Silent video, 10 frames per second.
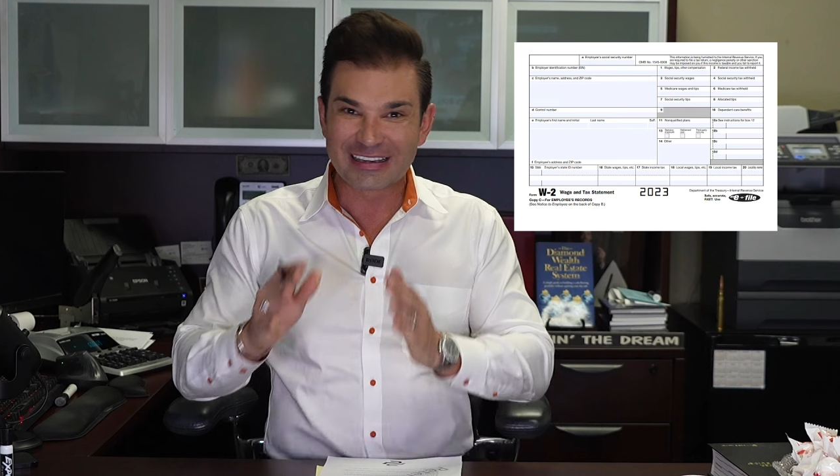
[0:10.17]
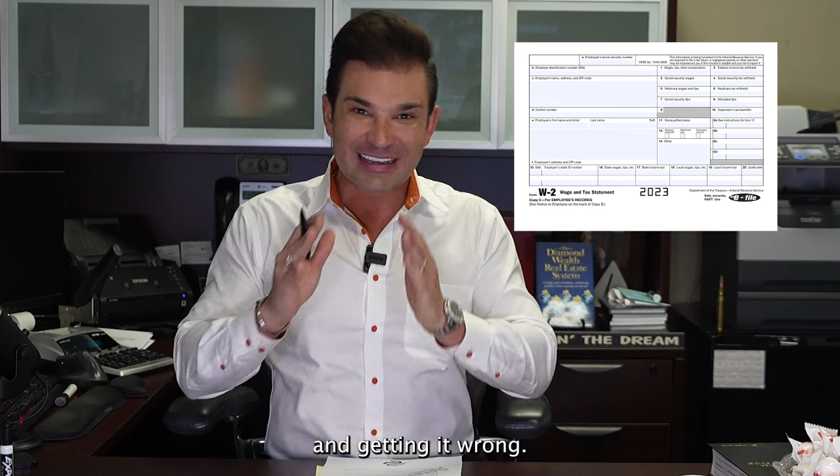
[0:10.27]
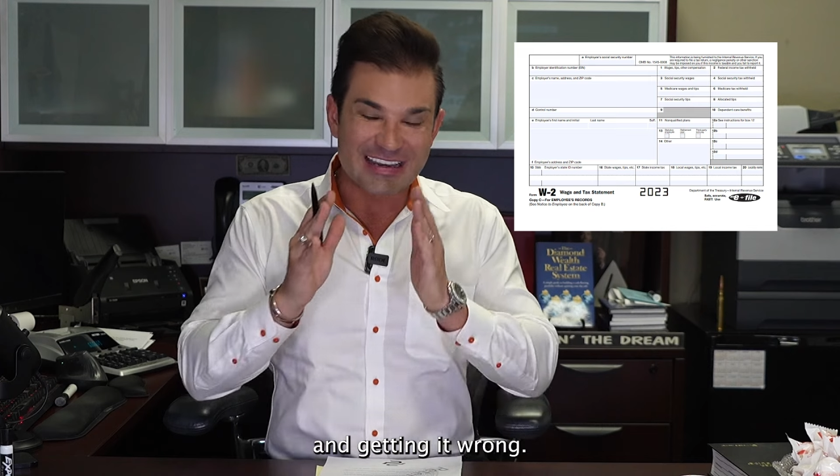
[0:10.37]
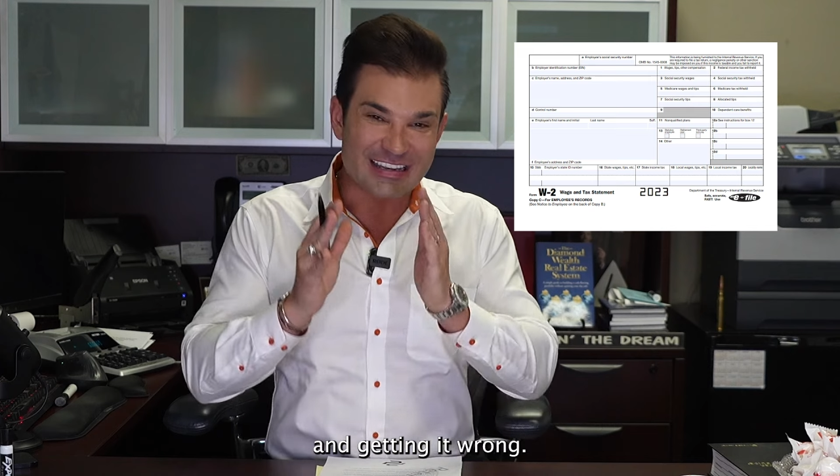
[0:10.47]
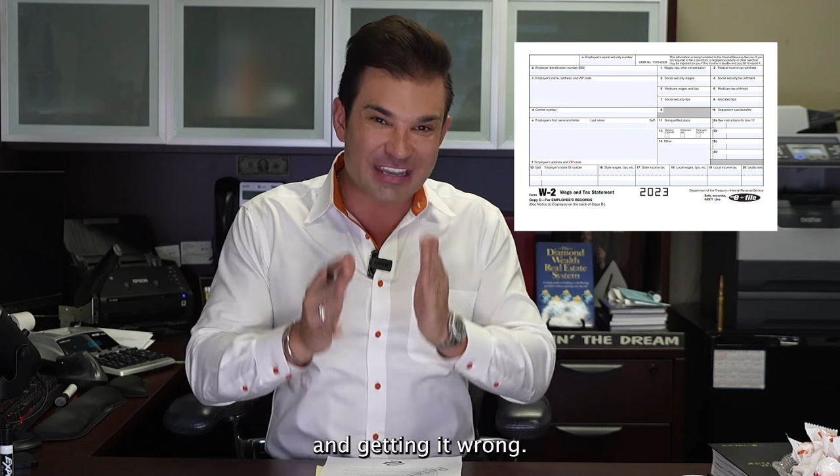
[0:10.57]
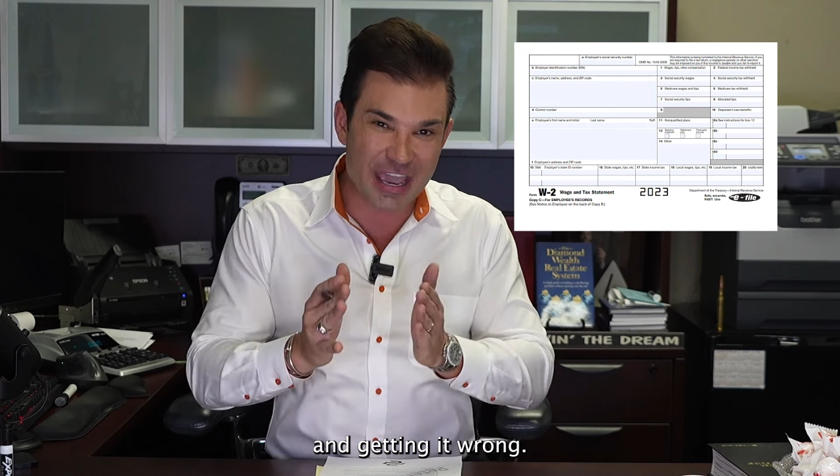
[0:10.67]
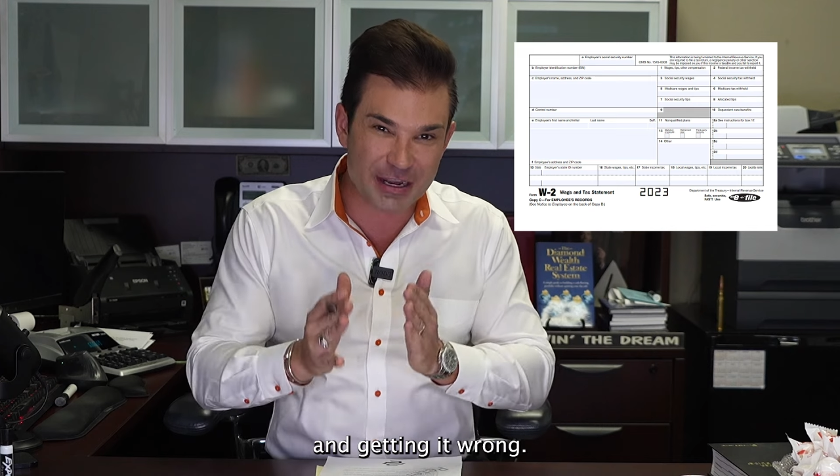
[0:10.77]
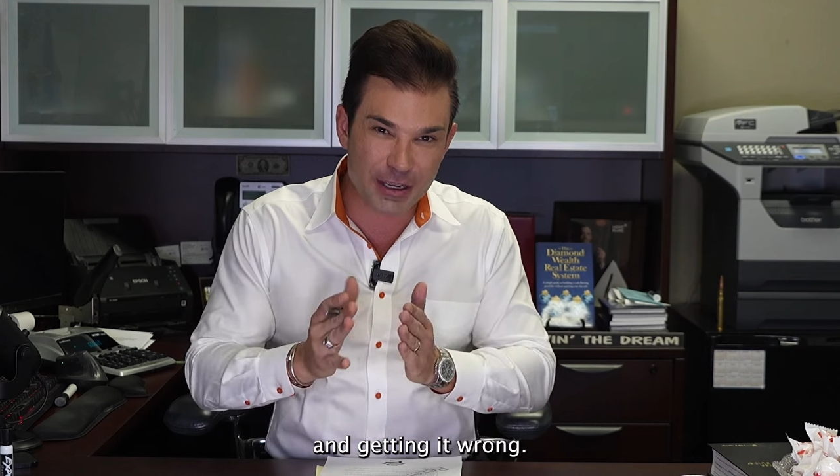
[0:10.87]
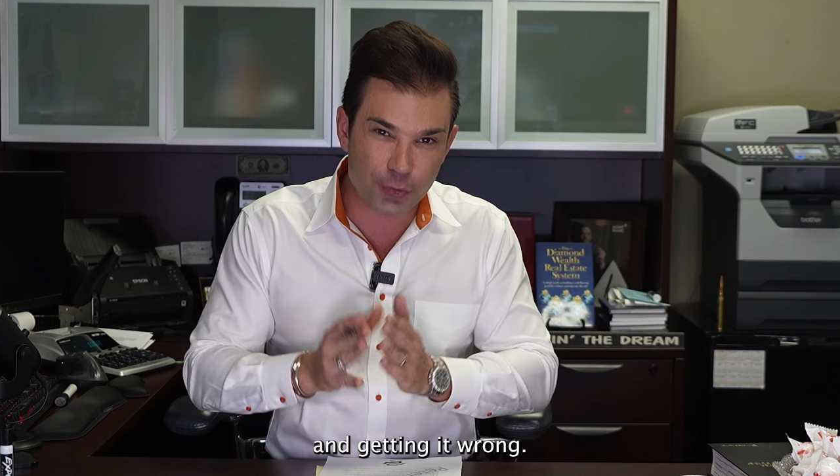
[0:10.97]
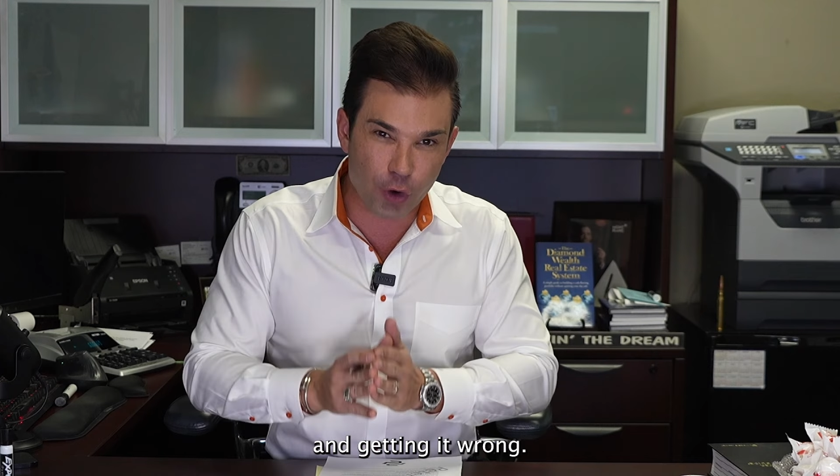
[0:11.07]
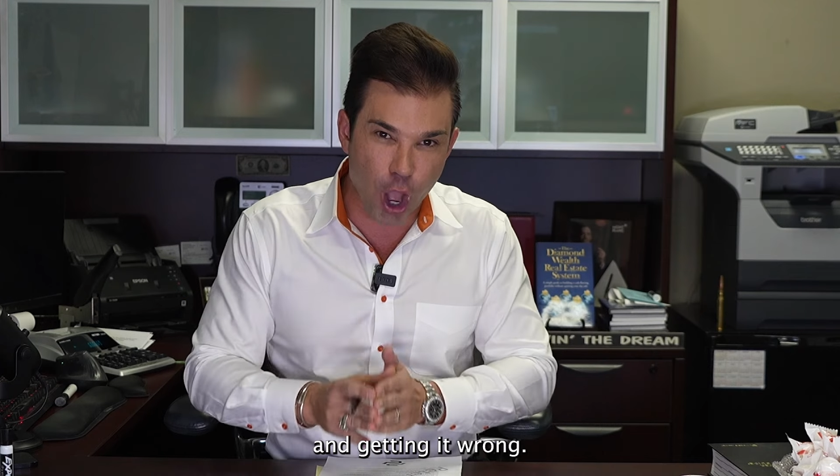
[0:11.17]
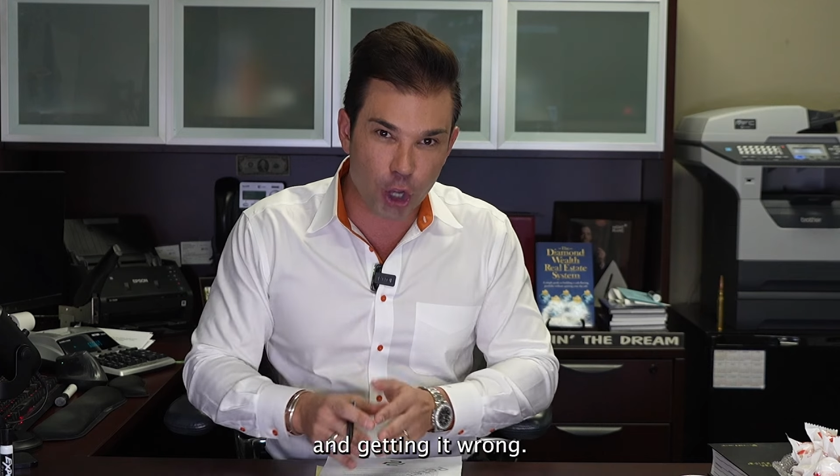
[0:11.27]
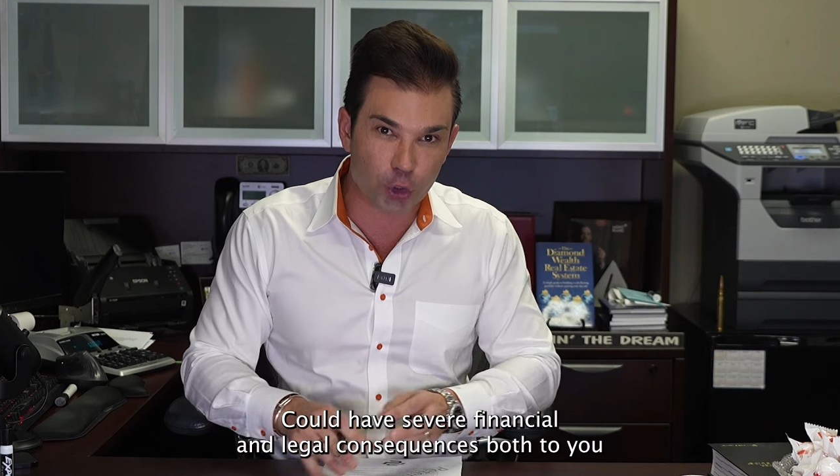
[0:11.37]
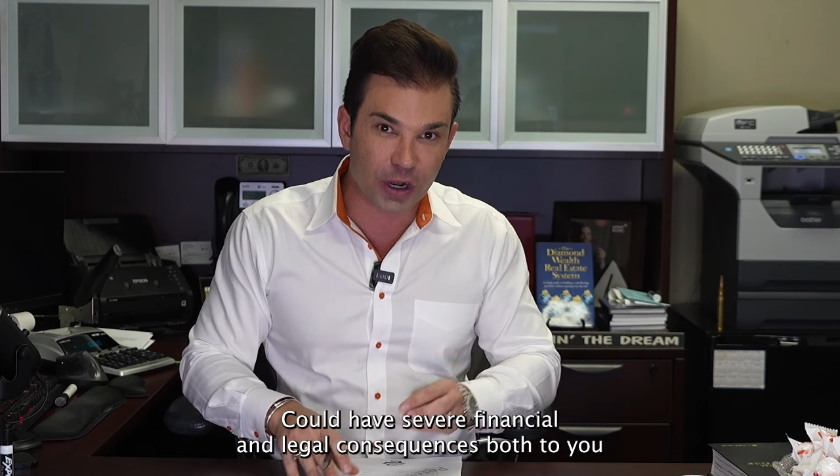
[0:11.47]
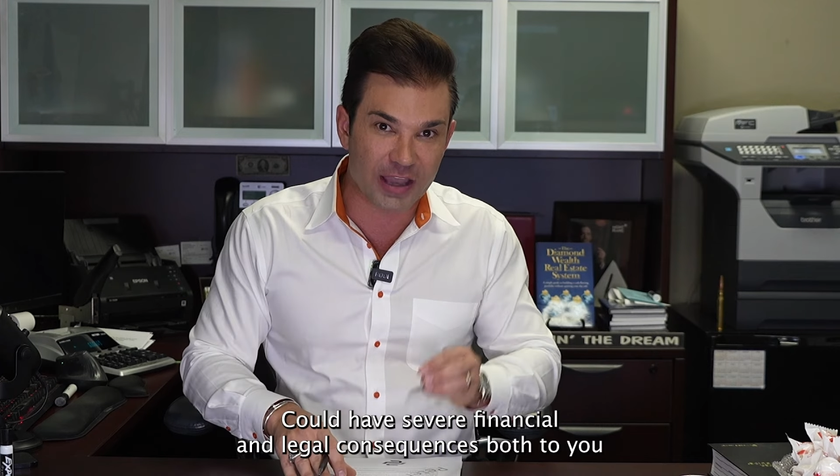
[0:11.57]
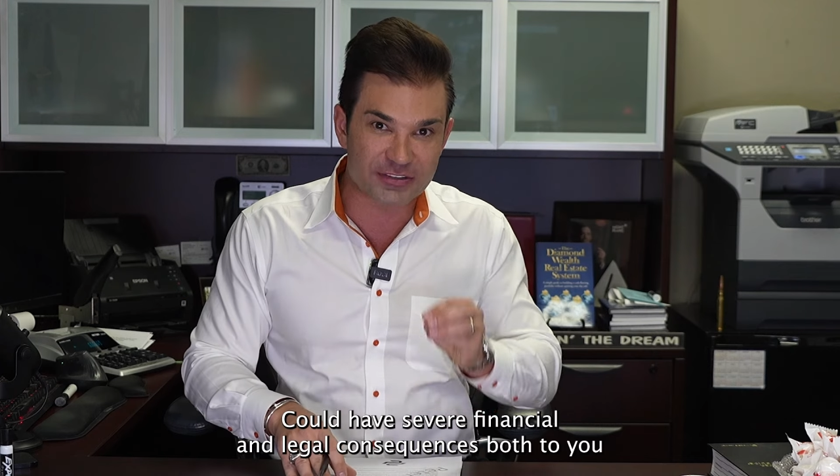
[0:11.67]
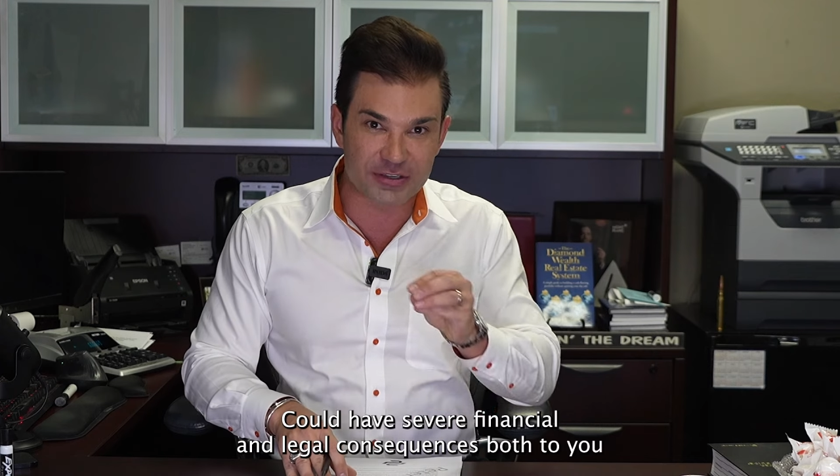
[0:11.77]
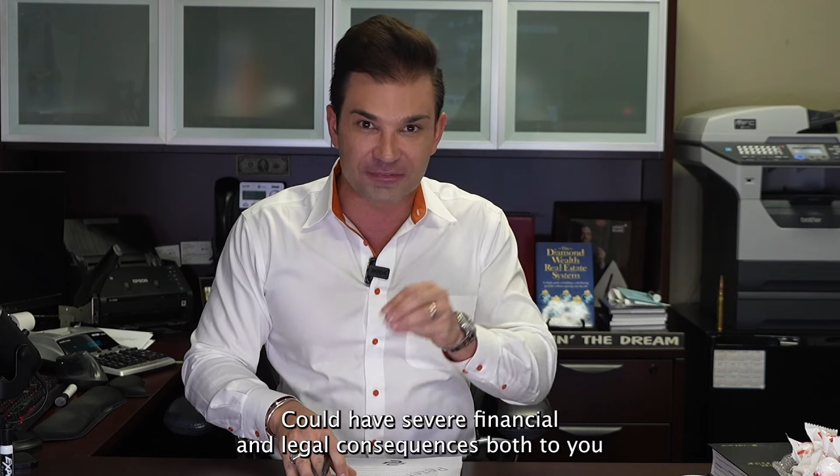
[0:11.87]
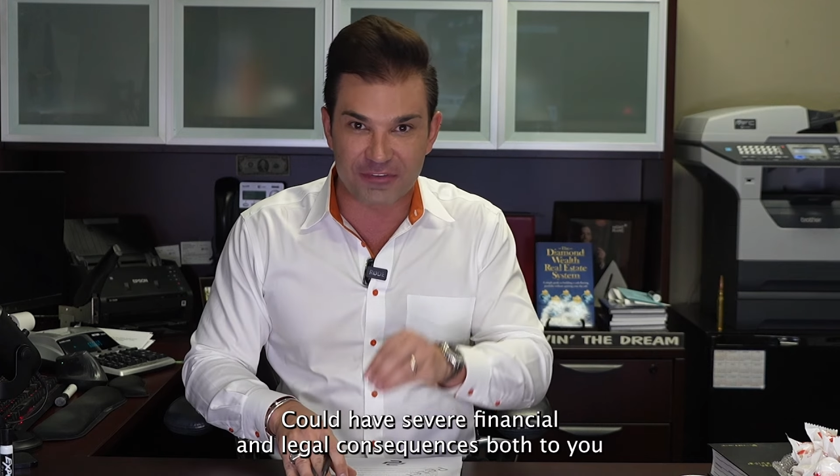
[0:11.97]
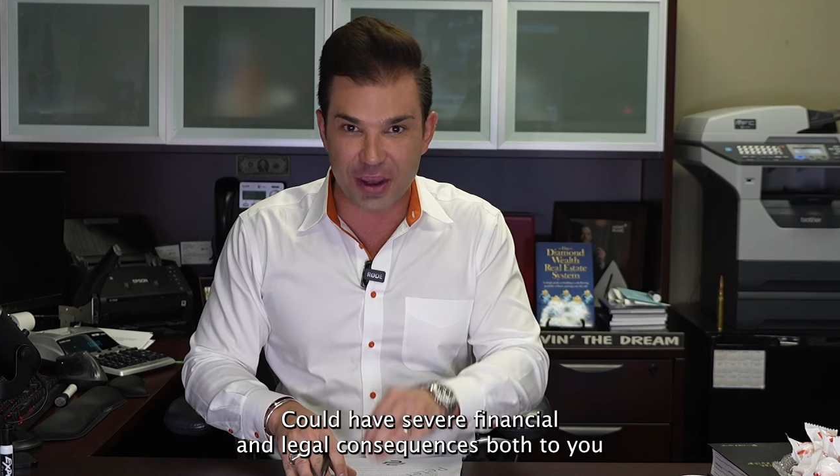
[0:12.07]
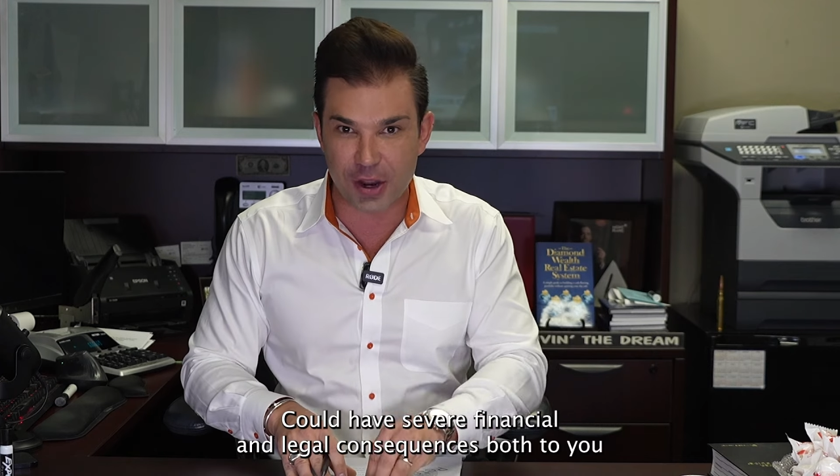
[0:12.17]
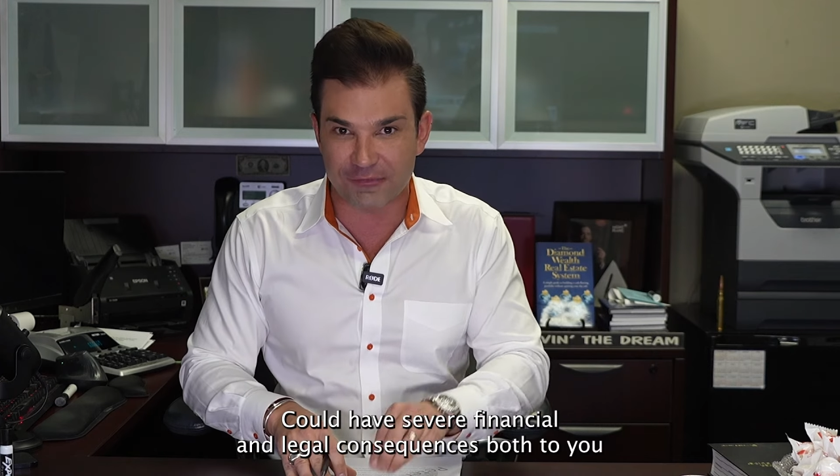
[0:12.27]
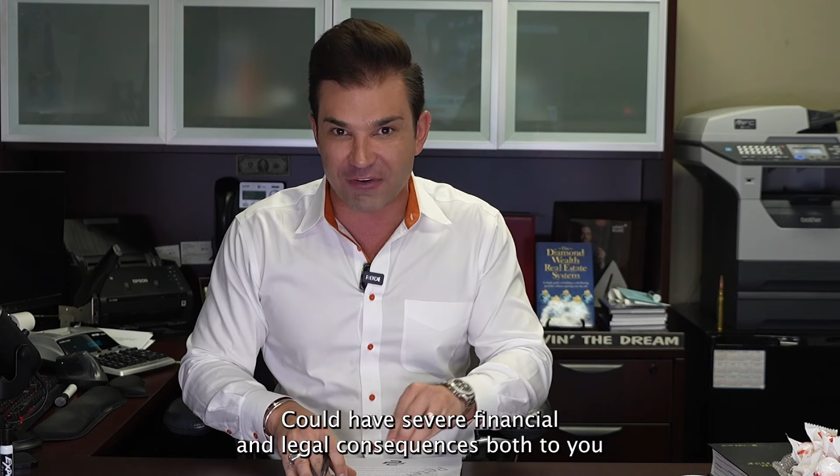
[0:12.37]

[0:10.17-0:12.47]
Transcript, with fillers: And getting it wrong could have severe